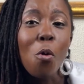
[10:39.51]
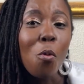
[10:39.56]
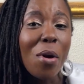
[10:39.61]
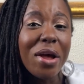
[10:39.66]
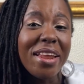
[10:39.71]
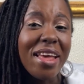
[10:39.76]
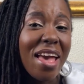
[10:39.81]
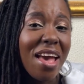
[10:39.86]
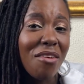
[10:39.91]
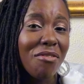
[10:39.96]

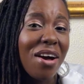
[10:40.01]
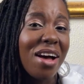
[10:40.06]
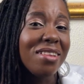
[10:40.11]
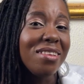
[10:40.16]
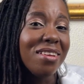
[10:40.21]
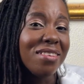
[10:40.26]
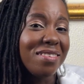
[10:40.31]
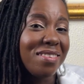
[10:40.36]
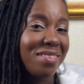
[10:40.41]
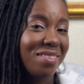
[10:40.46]
whenever
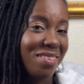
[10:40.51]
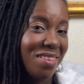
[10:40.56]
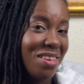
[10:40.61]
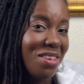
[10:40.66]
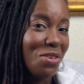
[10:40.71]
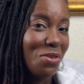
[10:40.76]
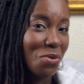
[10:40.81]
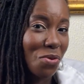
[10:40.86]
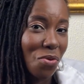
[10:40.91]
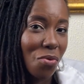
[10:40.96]
they
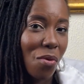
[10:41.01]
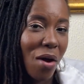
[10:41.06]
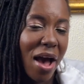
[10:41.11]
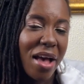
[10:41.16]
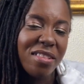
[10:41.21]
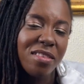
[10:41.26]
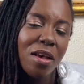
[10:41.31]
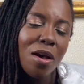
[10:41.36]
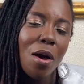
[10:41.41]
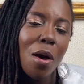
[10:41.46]
see you,
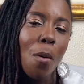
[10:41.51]
right?